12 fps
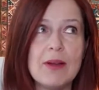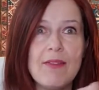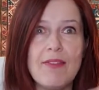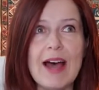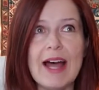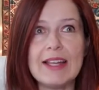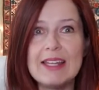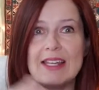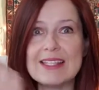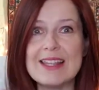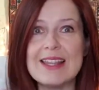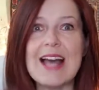that
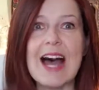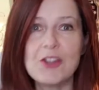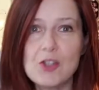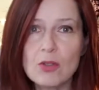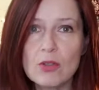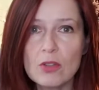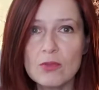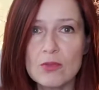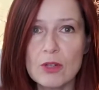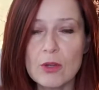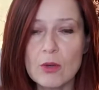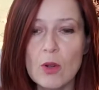is natural for
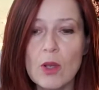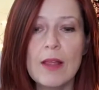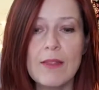you,